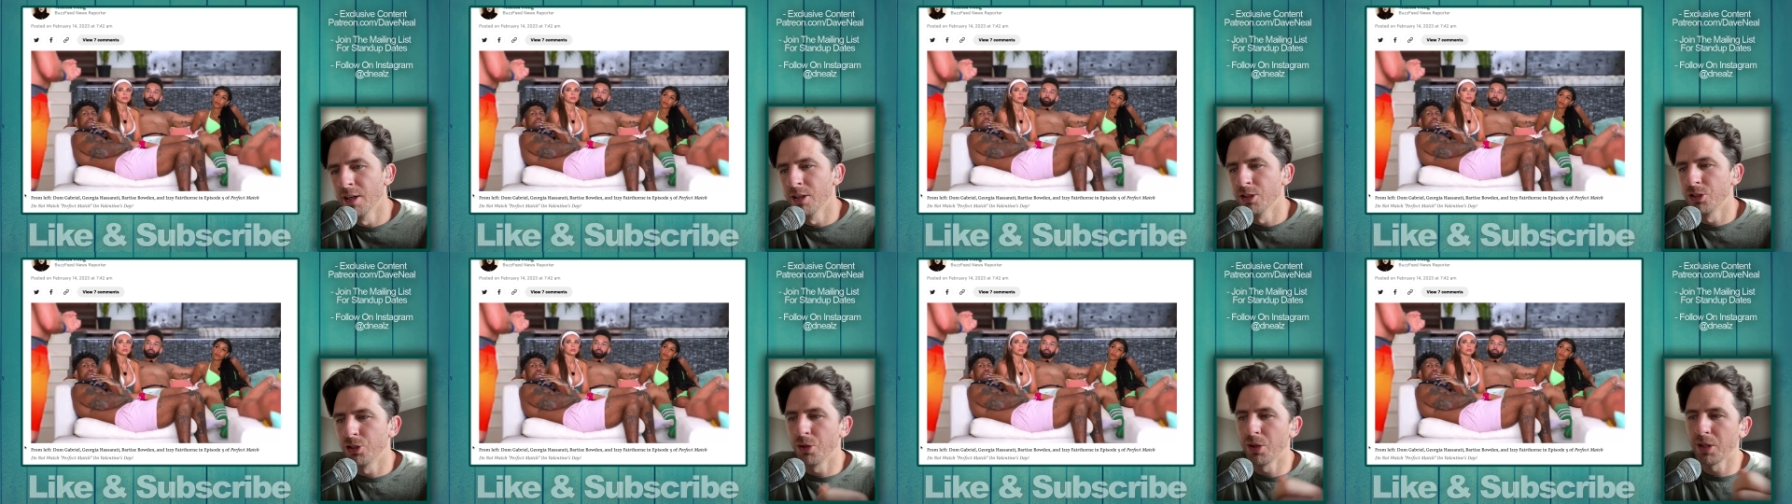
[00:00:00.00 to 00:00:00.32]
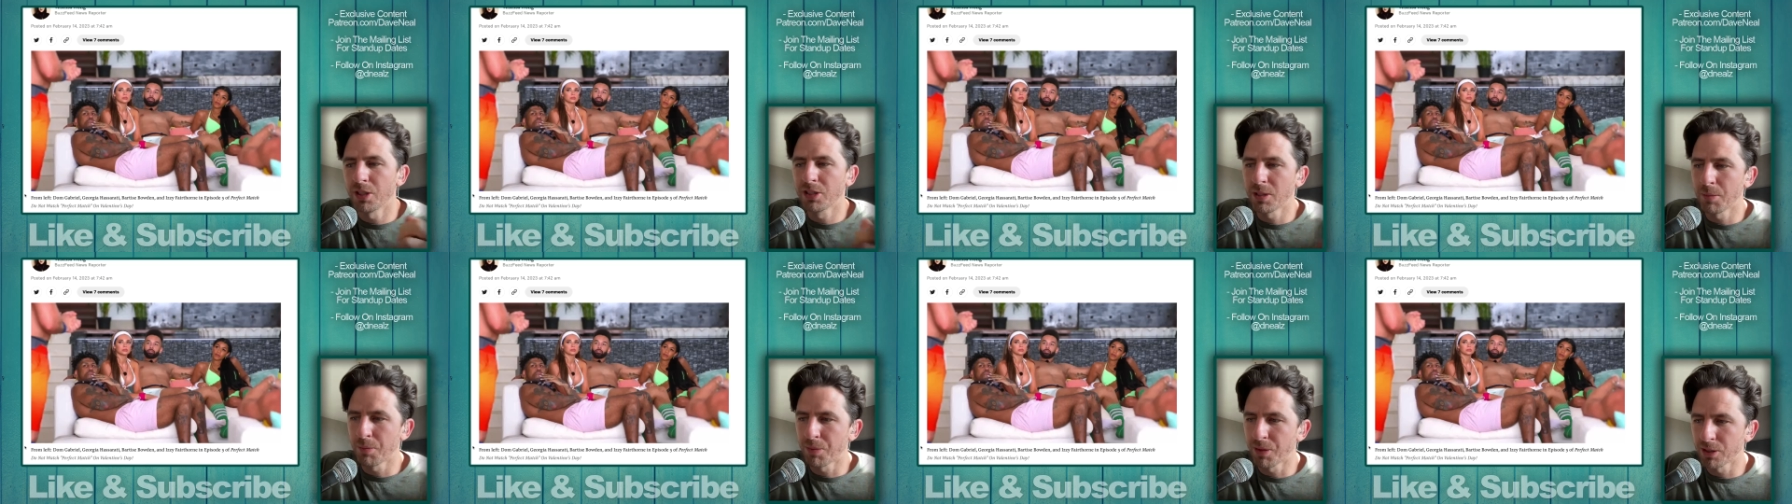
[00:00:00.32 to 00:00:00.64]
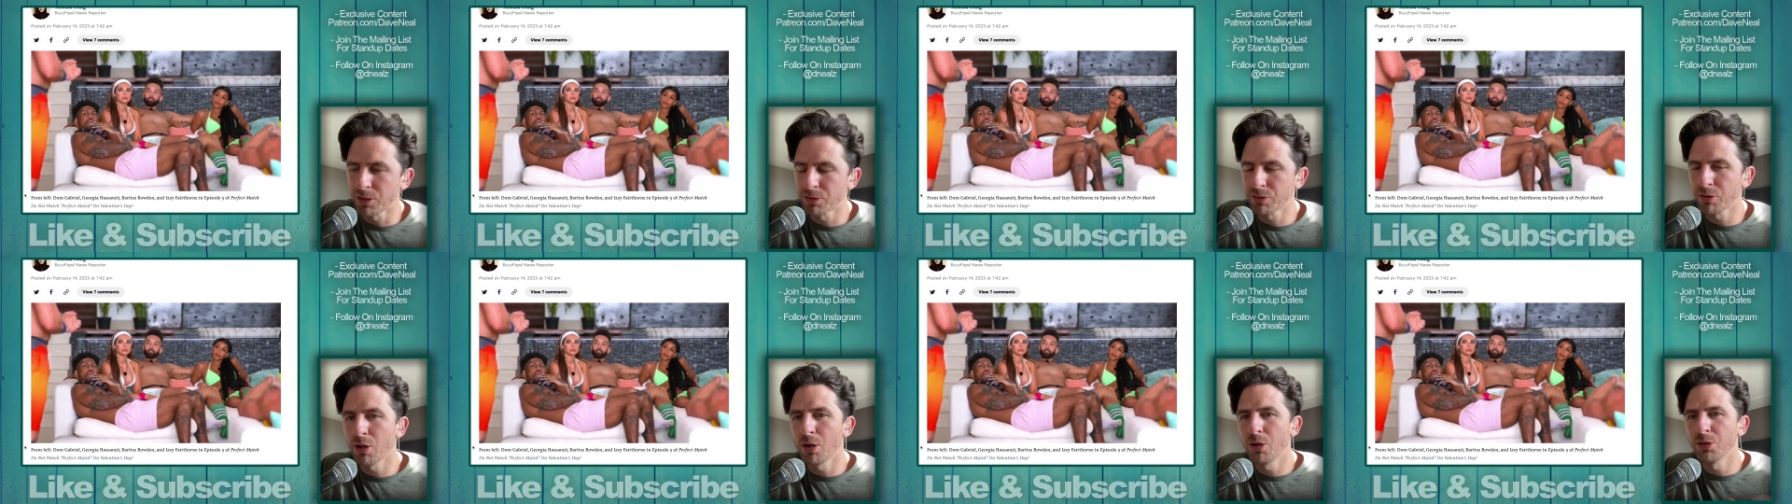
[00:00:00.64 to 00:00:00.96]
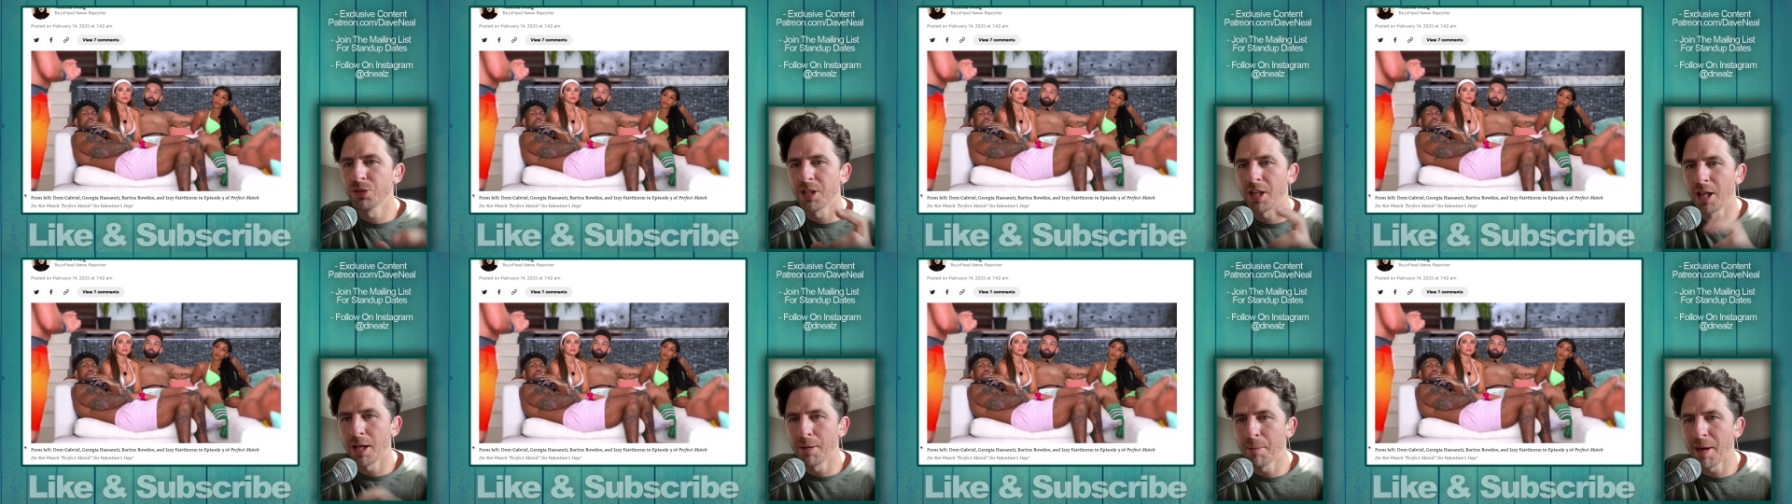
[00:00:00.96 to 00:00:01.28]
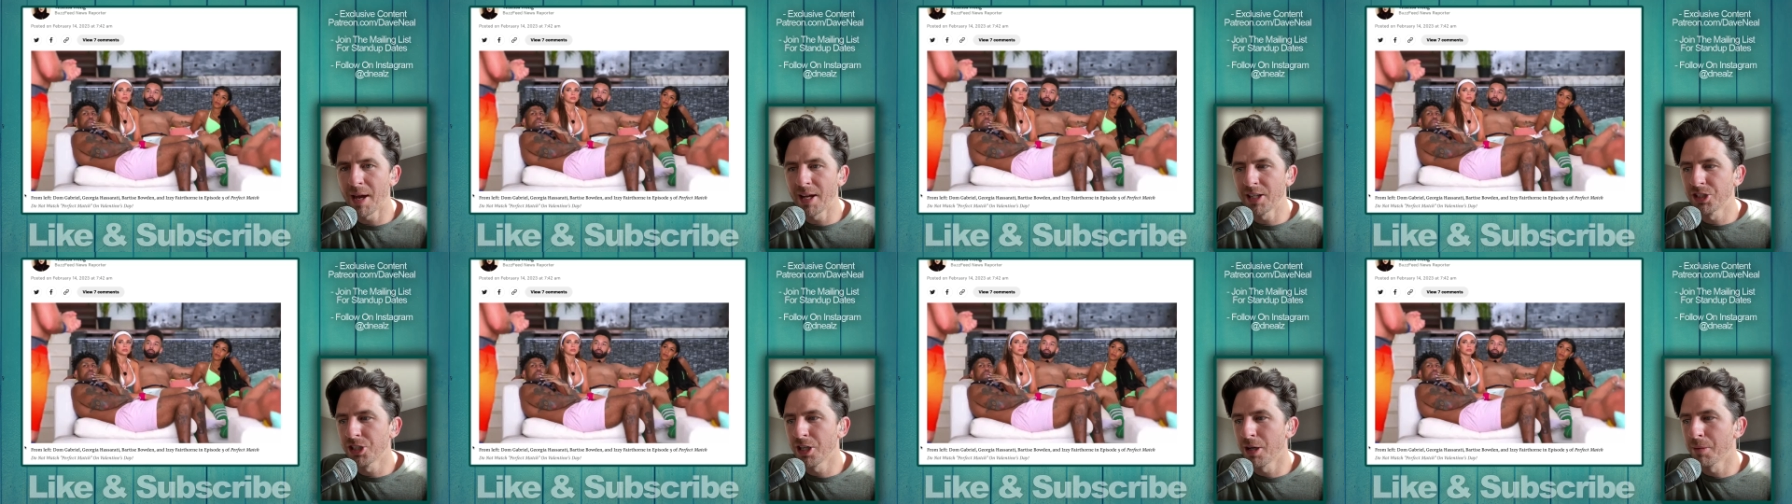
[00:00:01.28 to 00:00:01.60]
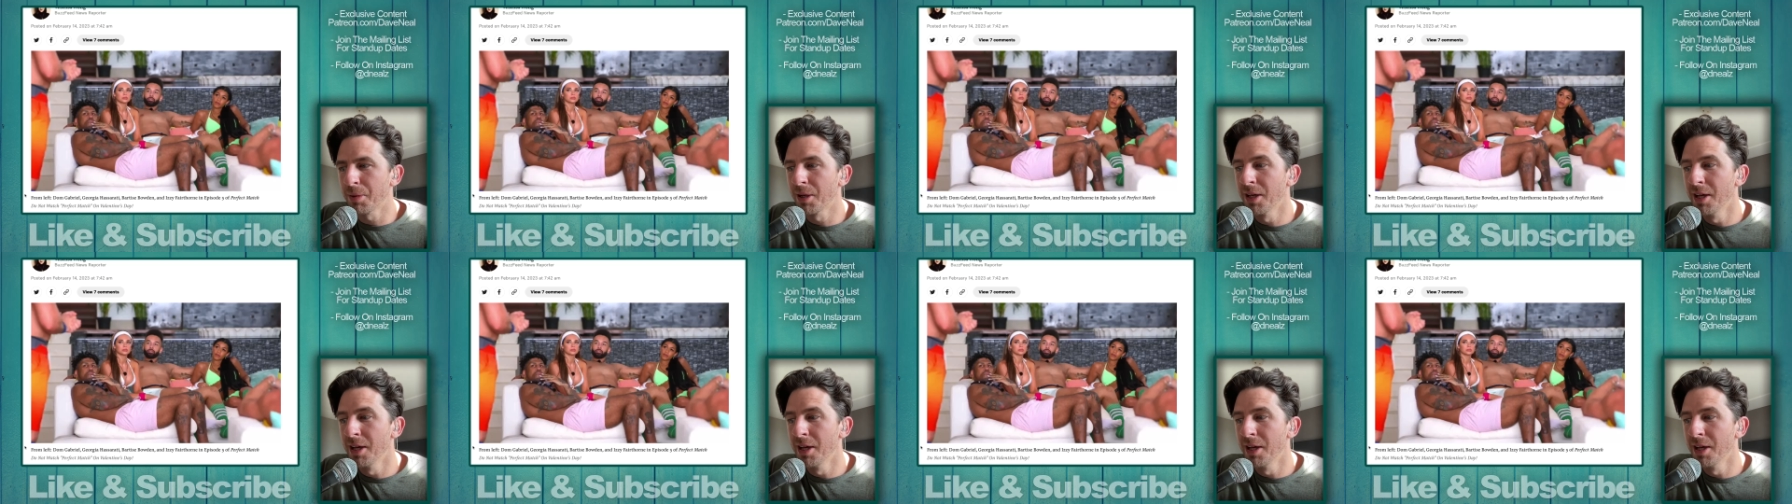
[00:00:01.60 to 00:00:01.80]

Do you accept this rose? And they match up.